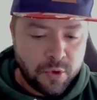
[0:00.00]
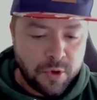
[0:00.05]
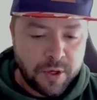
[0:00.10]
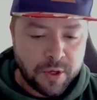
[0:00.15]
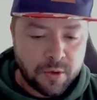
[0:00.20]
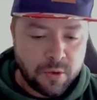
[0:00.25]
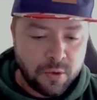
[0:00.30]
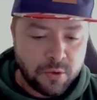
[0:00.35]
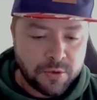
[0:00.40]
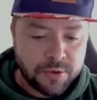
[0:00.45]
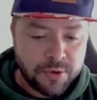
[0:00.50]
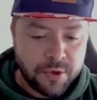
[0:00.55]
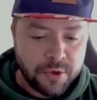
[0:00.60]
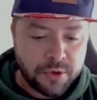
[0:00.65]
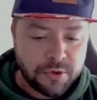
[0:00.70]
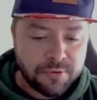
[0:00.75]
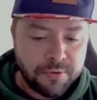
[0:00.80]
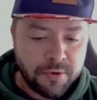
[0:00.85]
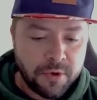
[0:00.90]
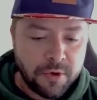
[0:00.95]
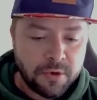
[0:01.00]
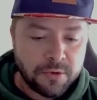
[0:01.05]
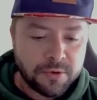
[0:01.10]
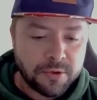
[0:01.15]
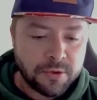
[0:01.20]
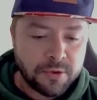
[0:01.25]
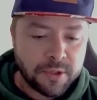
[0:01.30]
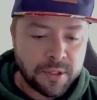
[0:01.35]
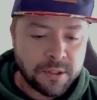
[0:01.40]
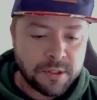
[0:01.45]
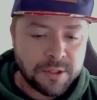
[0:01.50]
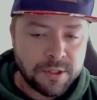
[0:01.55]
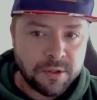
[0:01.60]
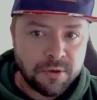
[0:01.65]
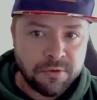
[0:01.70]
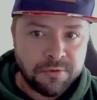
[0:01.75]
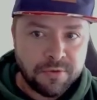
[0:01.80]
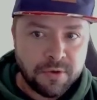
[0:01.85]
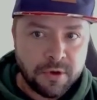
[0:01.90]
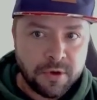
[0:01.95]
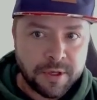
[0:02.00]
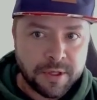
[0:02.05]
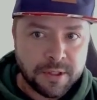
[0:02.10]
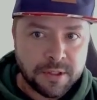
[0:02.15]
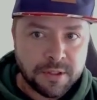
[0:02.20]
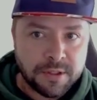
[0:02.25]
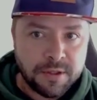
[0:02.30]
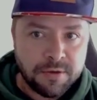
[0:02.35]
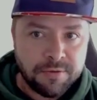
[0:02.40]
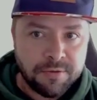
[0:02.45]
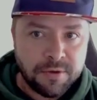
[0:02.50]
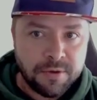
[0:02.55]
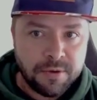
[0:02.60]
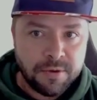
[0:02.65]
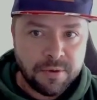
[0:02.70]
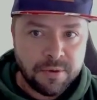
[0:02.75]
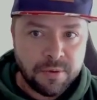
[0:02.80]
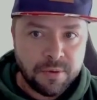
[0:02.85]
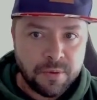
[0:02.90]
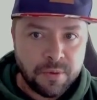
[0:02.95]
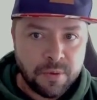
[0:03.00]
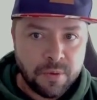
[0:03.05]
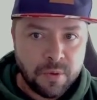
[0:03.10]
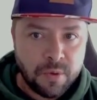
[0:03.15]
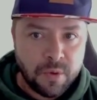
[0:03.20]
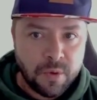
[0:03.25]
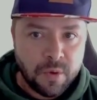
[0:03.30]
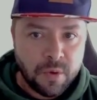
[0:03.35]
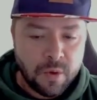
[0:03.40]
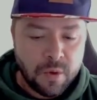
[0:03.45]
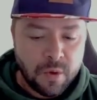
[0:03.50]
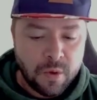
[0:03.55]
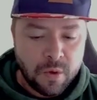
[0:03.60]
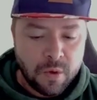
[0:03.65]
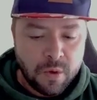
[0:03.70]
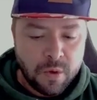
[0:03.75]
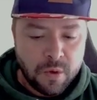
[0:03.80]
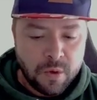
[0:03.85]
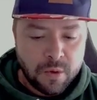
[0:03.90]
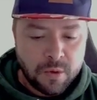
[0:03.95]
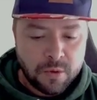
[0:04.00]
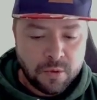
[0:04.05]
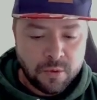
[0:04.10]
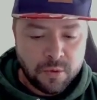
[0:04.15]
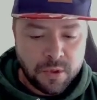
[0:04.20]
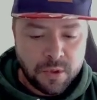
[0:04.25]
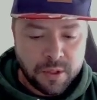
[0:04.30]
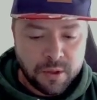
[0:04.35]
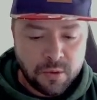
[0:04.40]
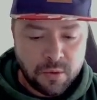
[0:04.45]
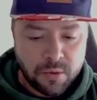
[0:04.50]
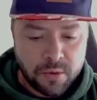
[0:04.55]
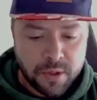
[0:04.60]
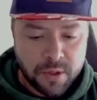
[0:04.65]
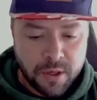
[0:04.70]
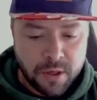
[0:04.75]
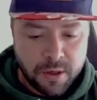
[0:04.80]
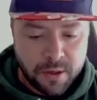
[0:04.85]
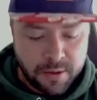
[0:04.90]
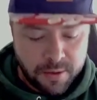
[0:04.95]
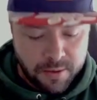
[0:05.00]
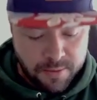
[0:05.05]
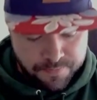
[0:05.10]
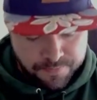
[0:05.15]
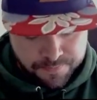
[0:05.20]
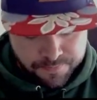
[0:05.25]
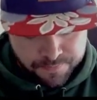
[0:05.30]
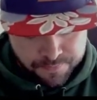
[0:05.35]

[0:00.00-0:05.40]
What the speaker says: Pretty cool Surge foil, so you can see the foiling is different. Really cool card.